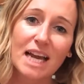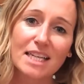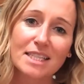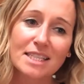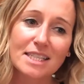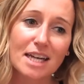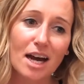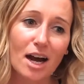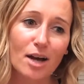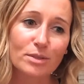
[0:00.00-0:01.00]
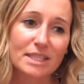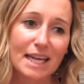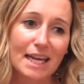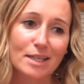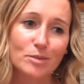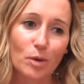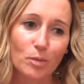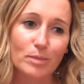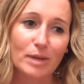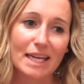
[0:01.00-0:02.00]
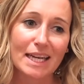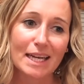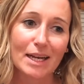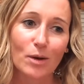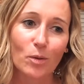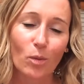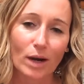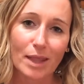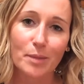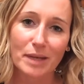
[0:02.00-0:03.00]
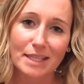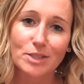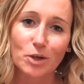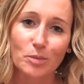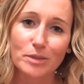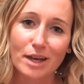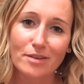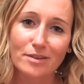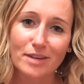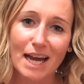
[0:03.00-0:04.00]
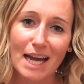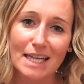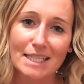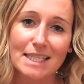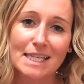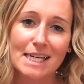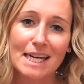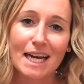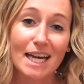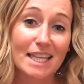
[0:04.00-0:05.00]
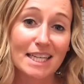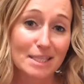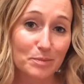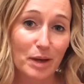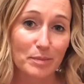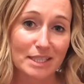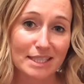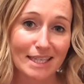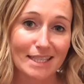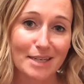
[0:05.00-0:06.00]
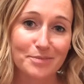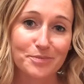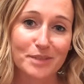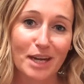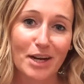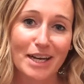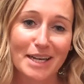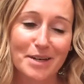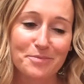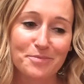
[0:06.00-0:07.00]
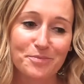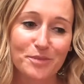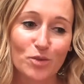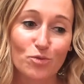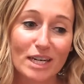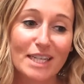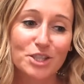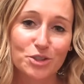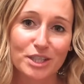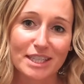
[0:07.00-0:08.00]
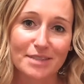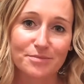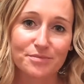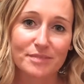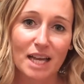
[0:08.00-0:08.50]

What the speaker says: and I would say it's probably one of the best jobs that I've ever had. And they didn't pay me to say that. I really enjoyed it.